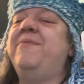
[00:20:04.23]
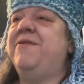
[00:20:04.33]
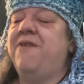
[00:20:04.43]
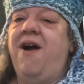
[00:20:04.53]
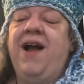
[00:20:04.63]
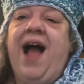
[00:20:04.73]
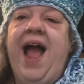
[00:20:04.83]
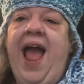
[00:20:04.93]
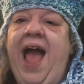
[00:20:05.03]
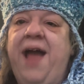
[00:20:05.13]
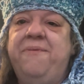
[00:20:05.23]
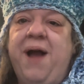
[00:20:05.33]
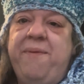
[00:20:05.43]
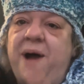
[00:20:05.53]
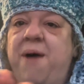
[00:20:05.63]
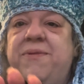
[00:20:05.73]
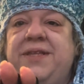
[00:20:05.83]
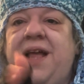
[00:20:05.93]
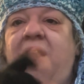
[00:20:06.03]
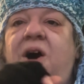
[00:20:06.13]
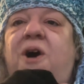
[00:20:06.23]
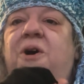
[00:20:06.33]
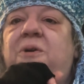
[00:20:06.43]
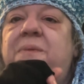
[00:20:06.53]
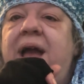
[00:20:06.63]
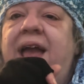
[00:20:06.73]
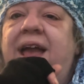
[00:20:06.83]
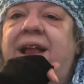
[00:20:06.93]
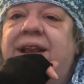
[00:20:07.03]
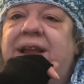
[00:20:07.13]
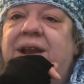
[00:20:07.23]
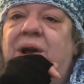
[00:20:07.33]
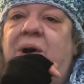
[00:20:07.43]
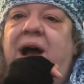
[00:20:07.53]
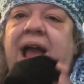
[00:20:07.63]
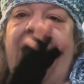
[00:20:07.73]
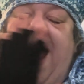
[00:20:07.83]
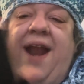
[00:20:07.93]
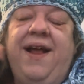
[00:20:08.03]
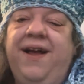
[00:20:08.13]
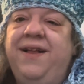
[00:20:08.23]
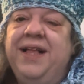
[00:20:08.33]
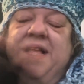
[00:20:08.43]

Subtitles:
me wrong. My mom was at home, and, I had